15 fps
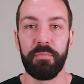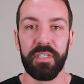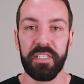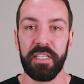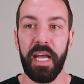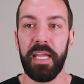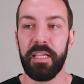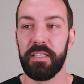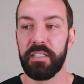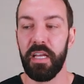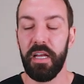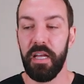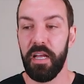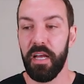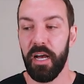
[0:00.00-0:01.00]
mistakes,
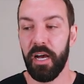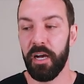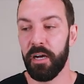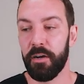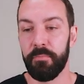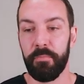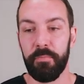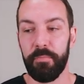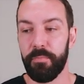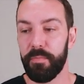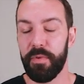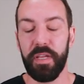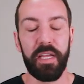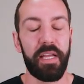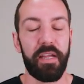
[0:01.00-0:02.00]

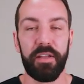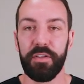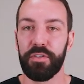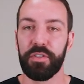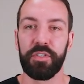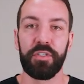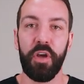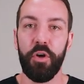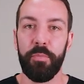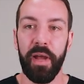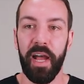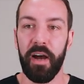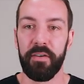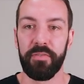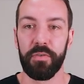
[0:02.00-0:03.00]
so
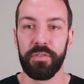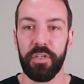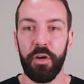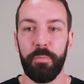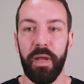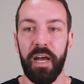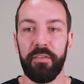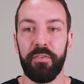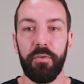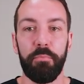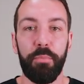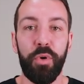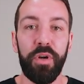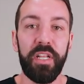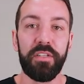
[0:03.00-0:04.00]
powerful, so powerful.
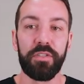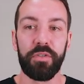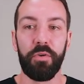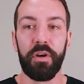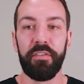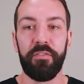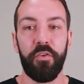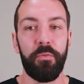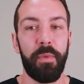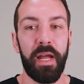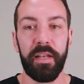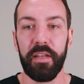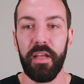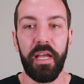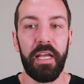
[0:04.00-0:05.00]
Put it in story
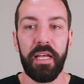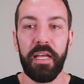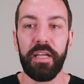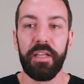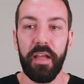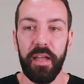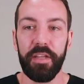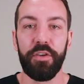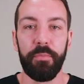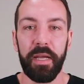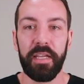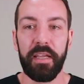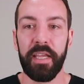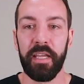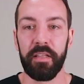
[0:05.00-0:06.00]
format, you make
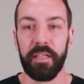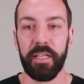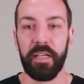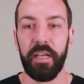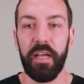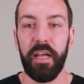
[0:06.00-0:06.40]
a killing.